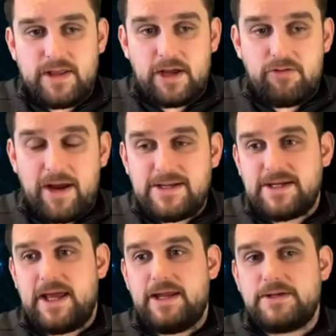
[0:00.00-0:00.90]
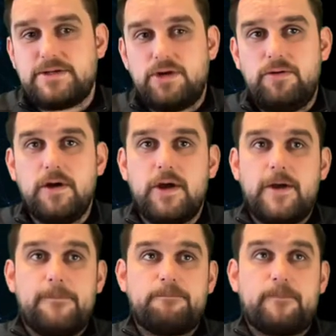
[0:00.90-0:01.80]
They're great to get into.
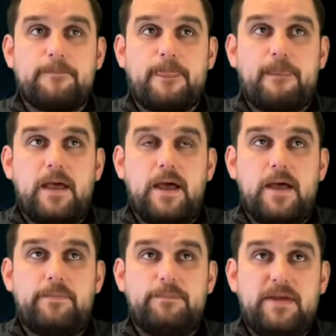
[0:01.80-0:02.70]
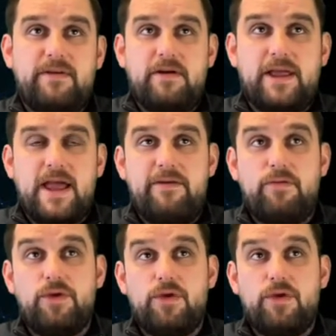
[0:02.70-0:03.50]
Be very careful.